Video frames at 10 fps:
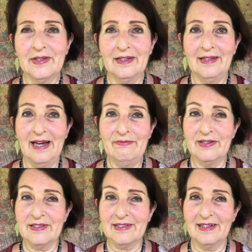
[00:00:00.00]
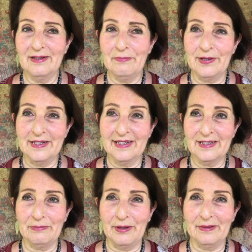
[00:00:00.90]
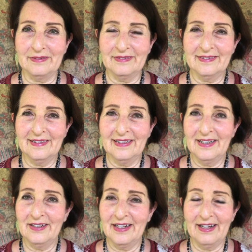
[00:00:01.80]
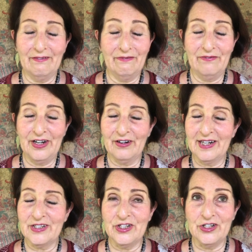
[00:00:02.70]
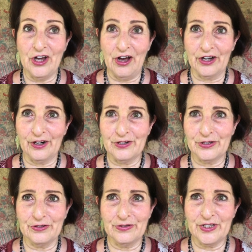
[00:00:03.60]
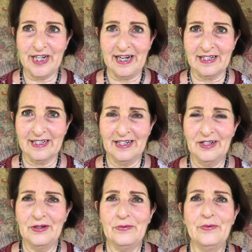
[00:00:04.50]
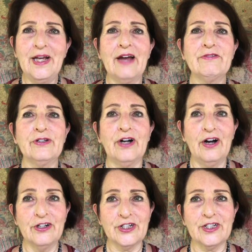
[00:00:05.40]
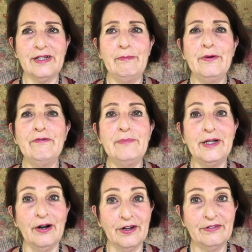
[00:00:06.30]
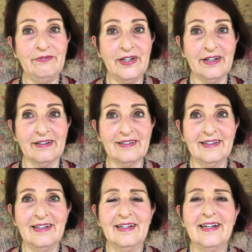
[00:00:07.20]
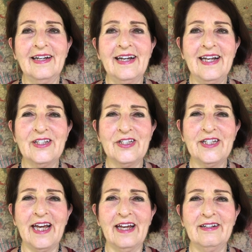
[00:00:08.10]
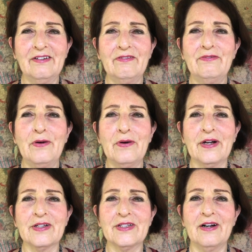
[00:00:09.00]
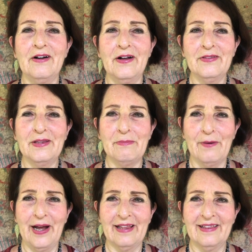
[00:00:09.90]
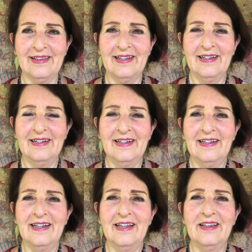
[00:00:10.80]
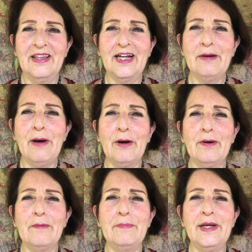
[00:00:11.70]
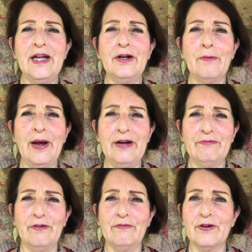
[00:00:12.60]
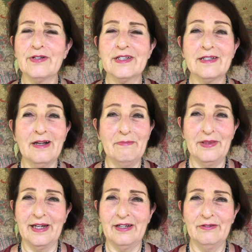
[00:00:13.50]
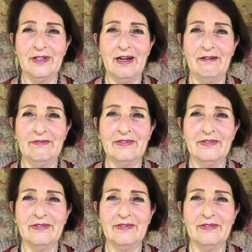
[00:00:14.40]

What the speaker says: Life is unpredictable. Fear is not our true state. We have to consciously move beyond fear. Instead, focus on the breath. Think about being grateful for something you love.